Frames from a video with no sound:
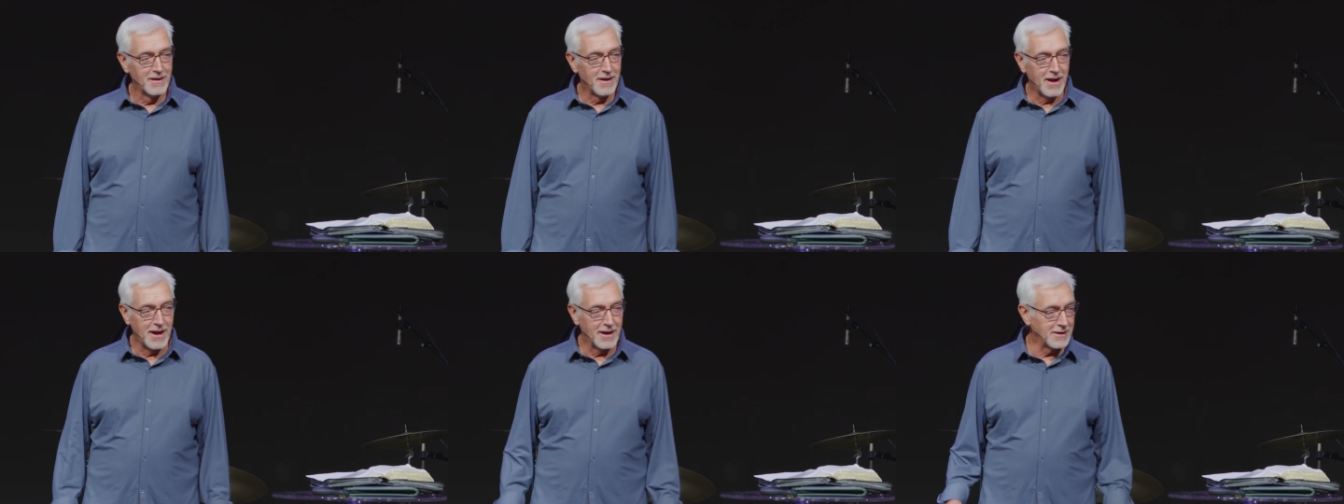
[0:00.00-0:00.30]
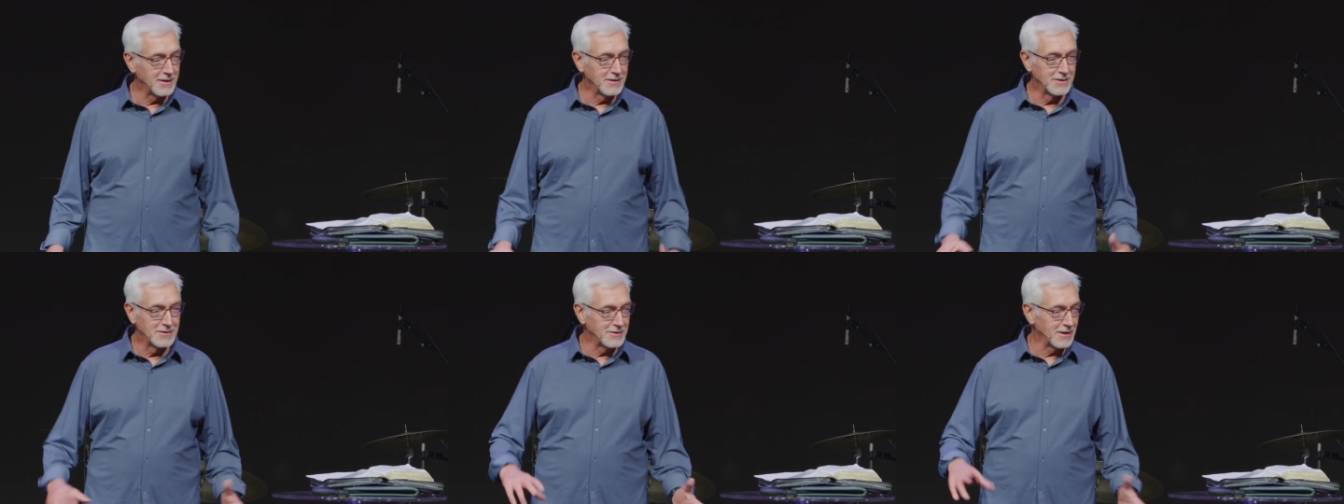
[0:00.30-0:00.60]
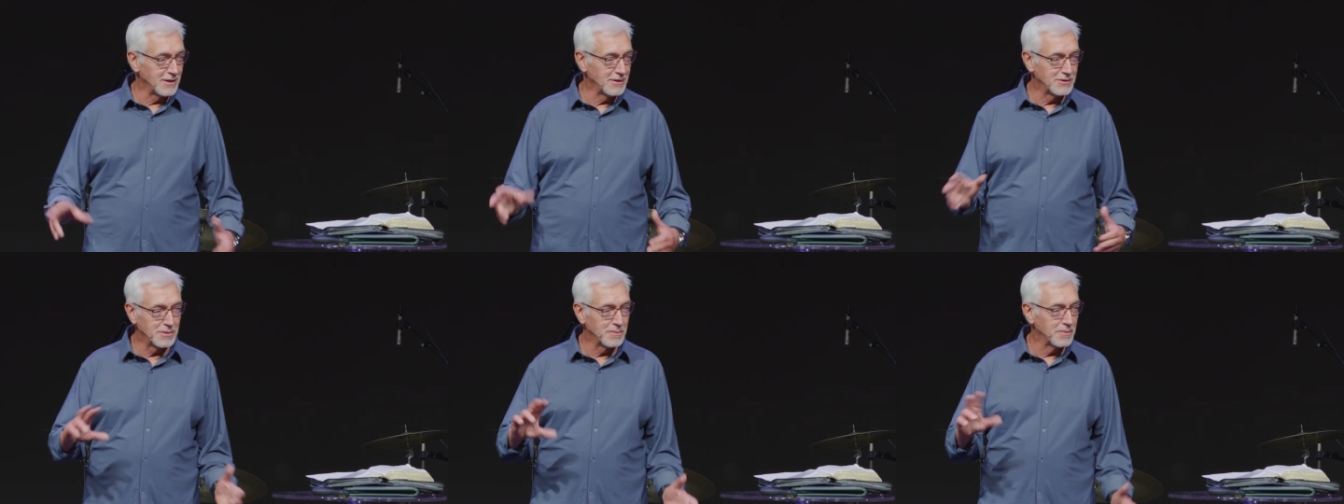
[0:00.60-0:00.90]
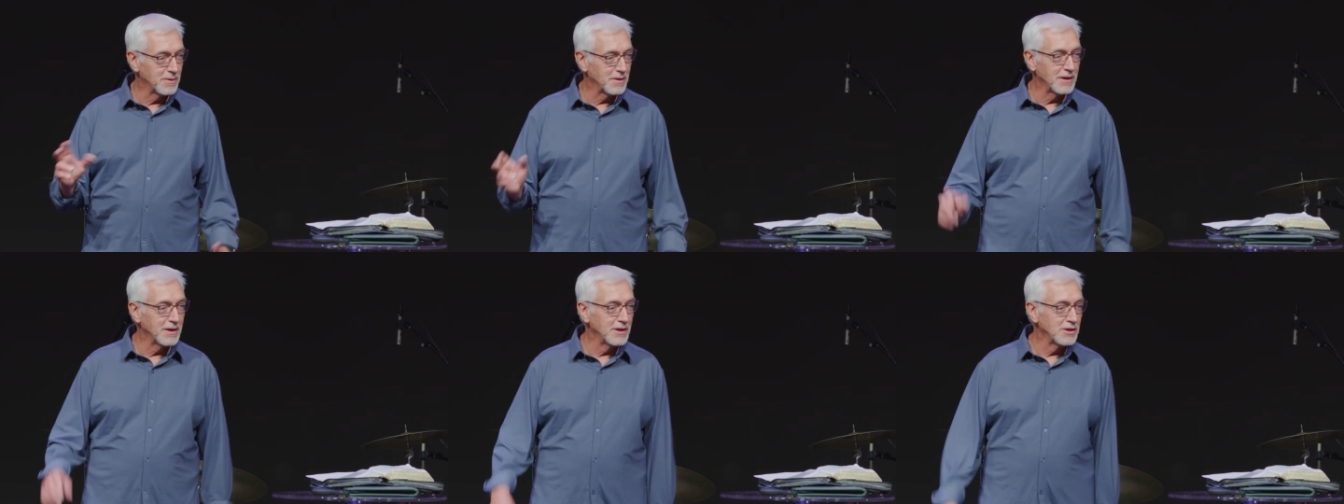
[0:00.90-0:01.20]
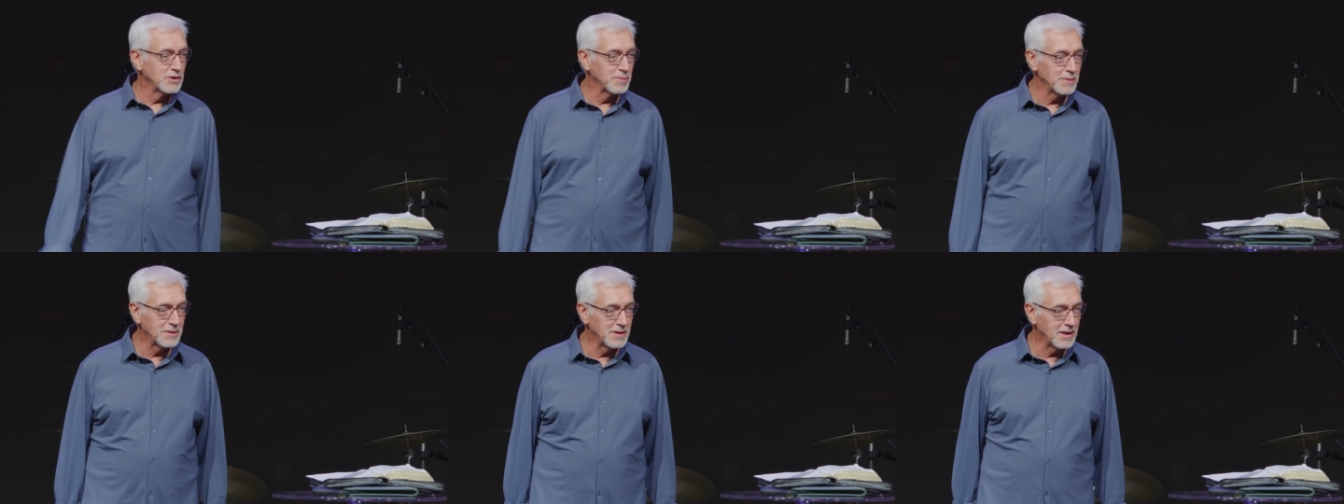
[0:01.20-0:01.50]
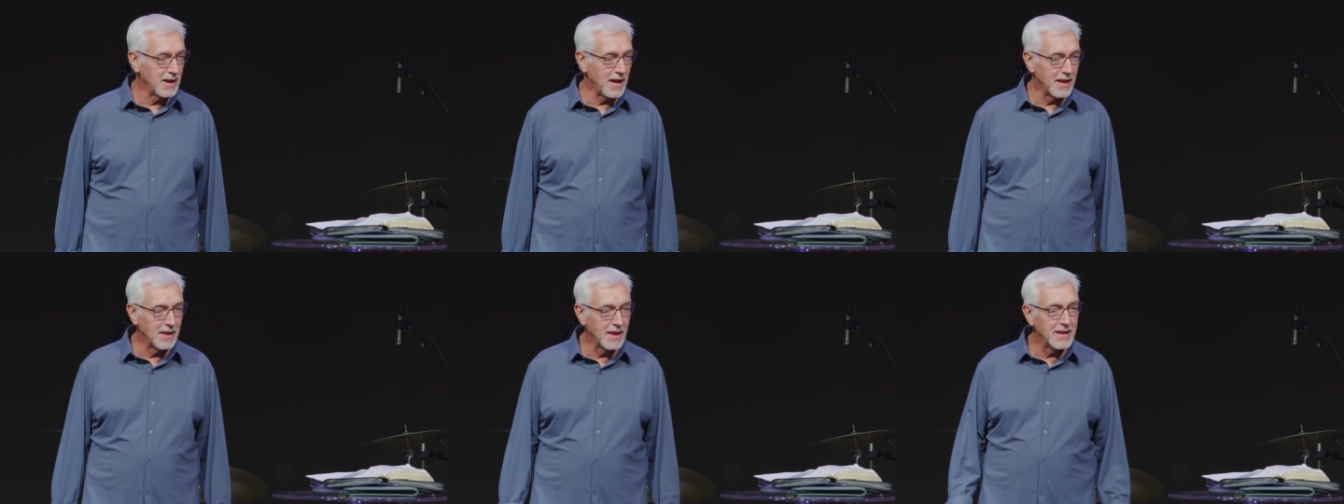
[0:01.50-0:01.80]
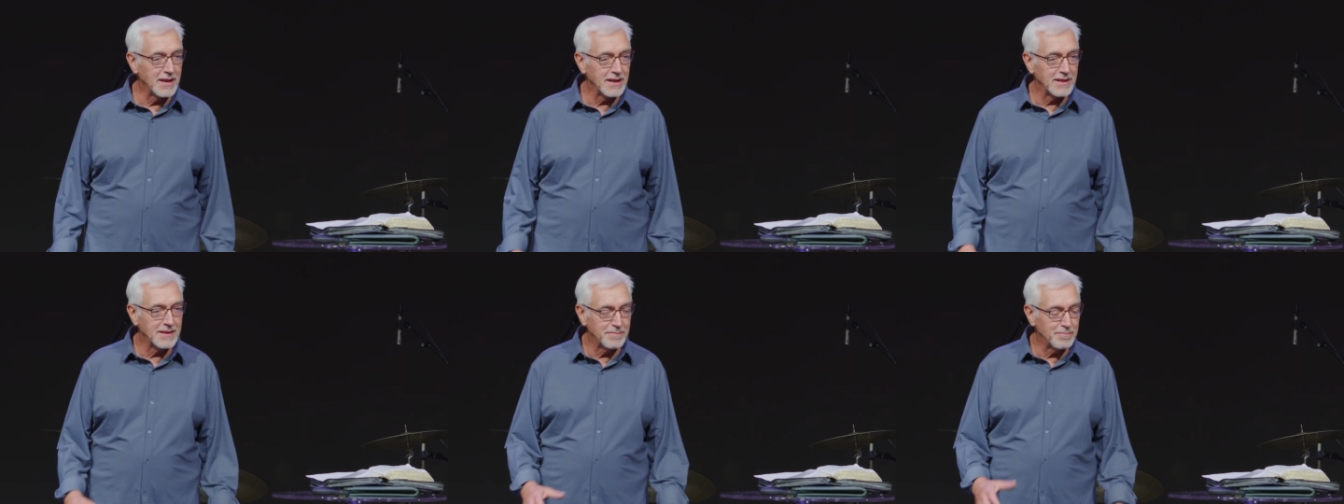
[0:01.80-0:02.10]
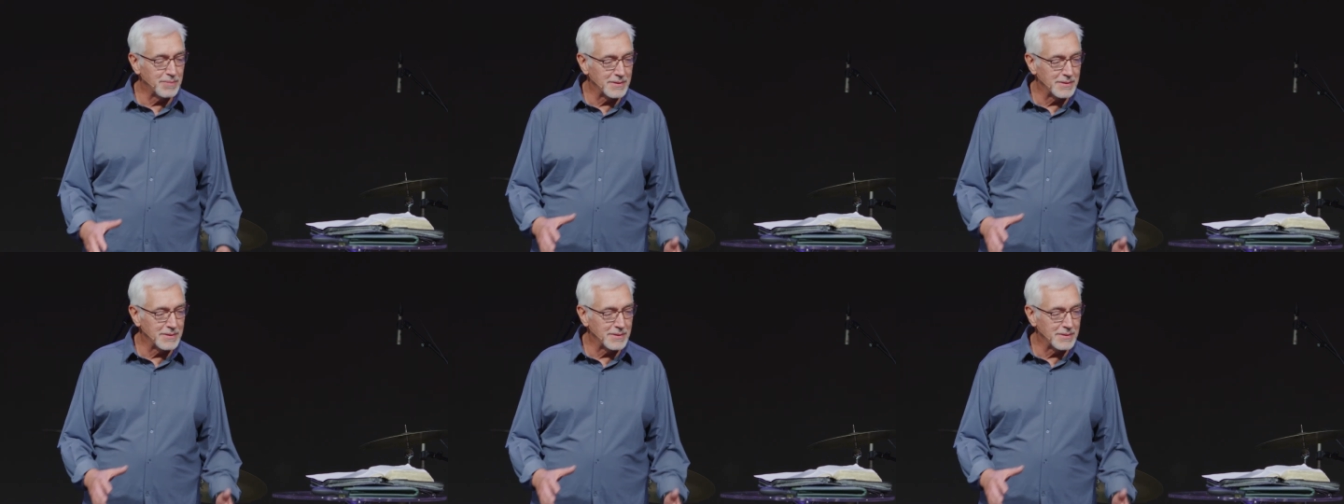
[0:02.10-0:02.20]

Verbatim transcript: I can say some things, but then I let it.